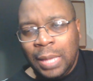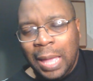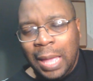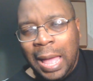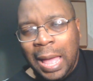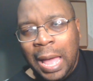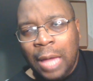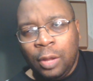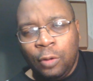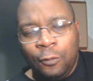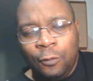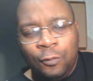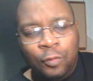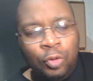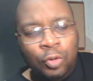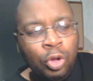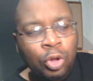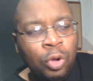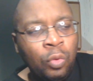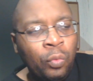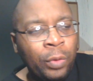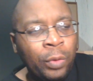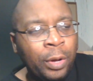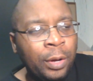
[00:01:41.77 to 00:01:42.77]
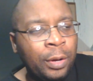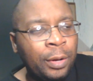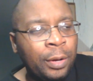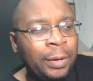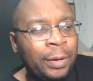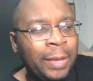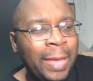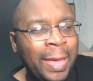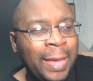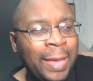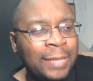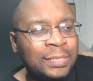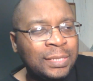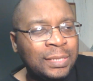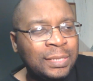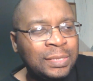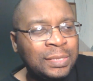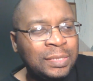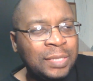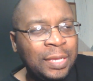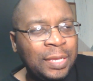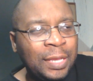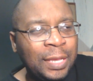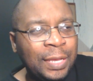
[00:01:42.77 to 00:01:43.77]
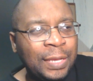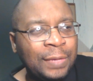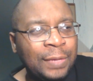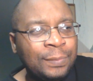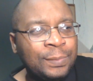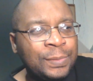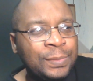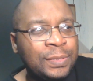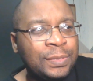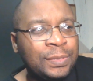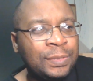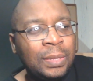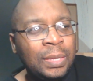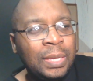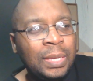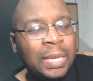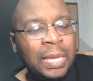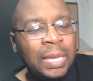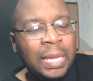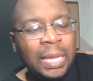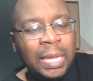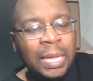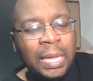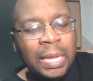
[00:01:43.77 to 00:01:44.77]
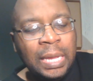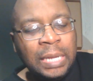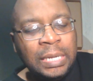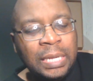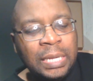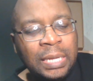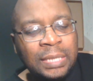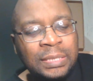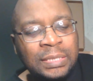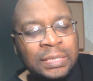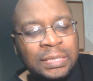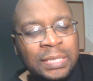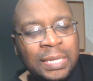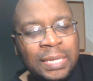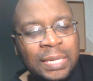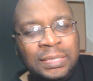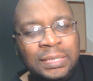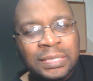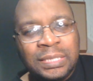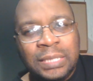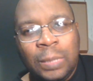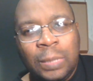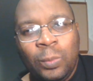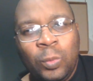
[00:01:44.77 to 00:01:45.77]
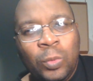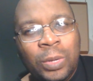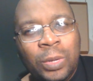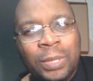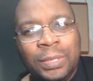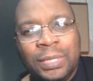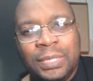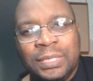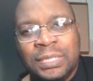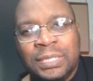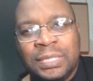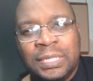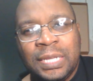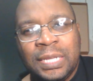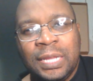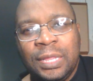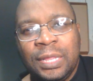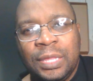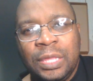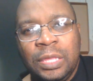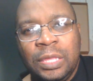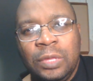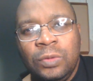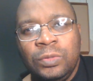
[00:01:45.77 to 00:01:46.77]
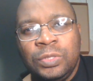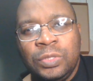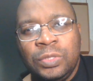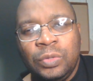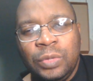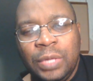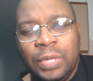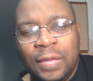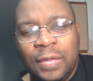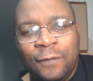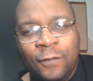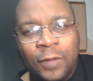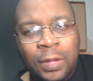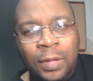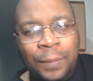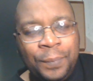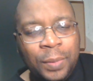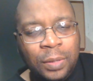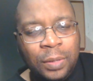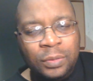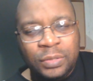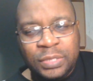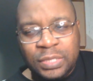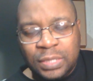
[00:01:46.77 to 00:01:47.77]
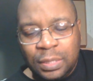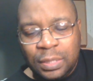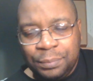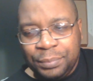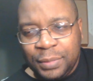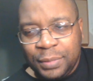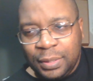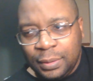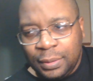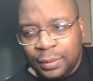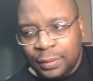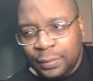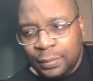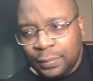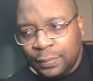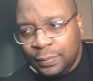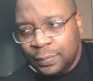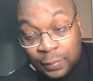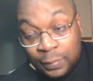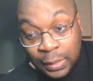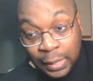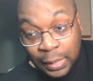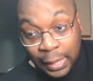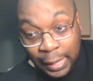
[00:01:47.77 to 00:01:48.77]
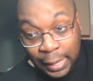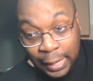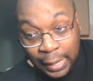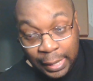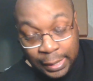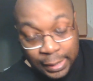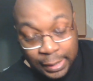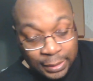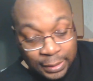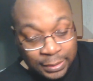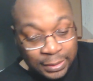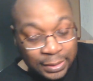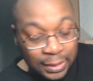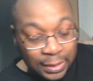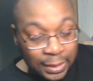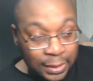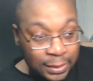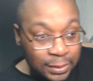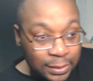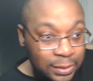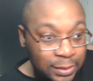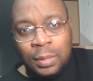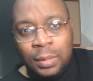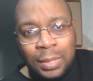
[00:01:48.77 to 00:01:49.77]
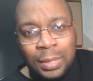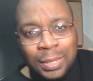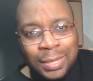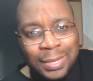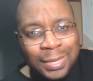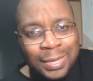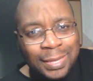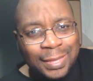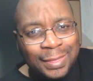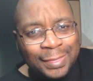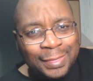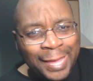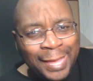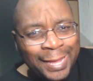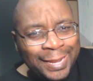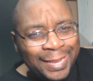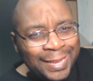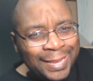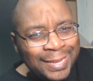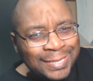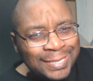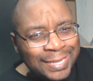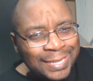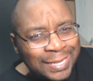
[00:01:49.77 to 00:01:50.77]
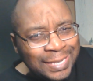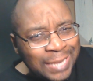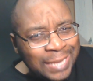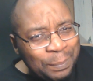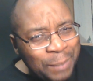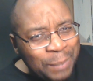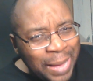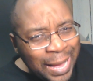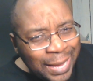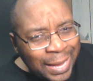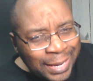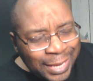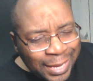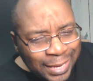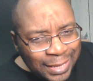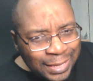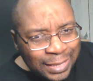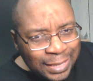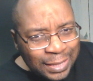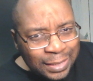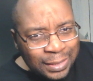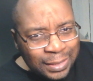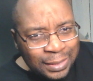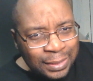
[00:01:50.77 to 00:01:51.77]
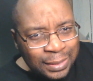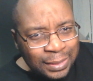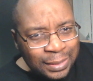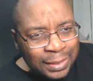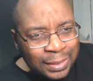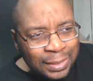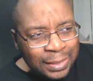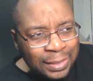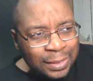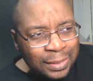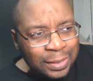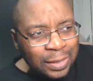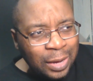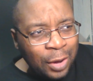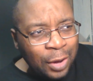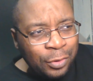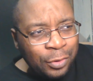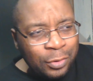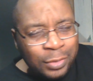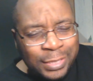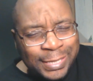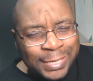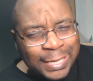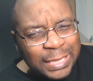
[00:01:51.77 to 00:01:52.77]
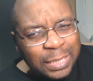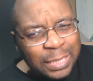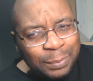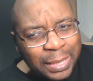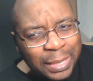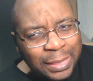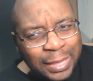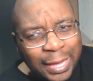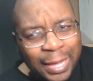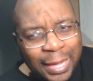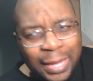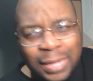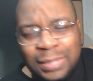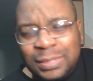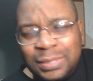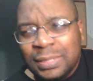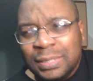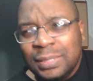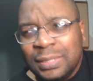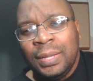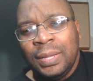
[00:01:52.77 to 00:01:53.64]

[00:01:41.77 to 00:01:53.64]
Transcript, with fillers: Out of nowhere, as it seems, in a sense, someone is telling you to give up on something. In a sense, that isn't demonic. Are you telling me that?